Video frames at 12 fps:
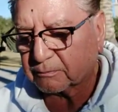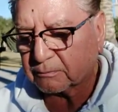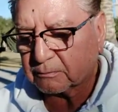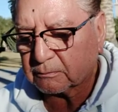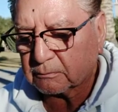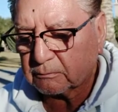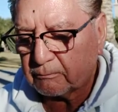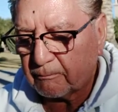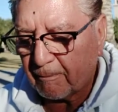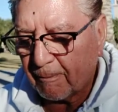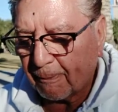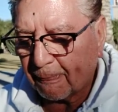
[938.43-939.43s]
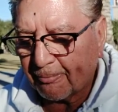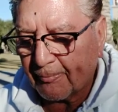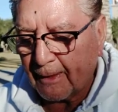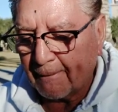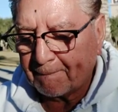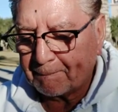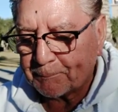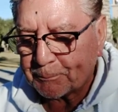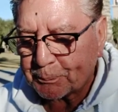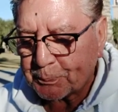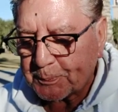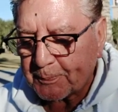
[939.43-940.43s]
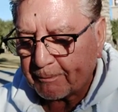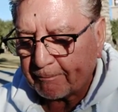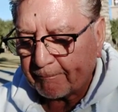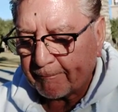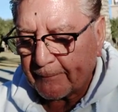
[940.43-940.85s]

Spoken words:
(silence)